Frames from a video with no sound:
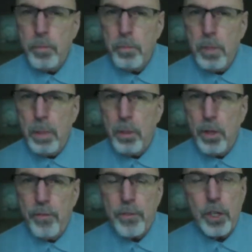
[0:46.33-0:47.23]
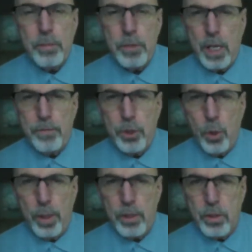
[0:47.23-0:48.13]
people and firms have
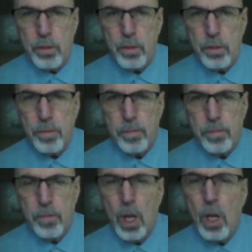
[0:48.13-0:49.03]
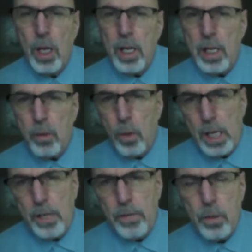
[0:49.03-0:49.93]
choices.
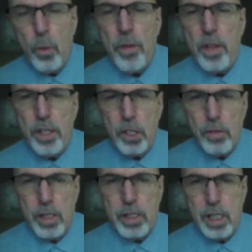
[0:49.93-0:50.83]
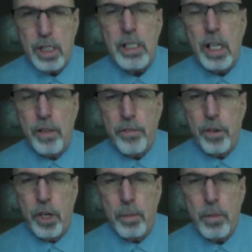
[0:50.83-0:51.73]
Even within your existing
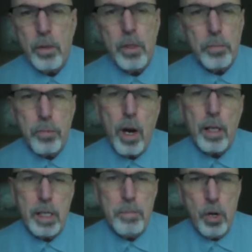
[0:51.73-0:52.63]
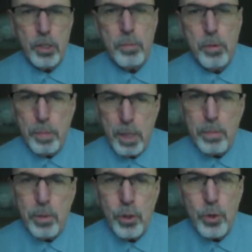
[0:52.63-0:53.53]
firm, there are probably multiple
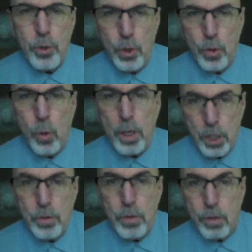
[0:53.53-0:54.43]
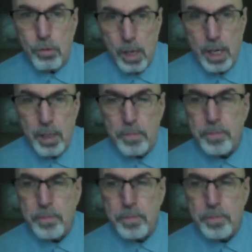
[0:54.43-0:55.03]
people who do what you do, right?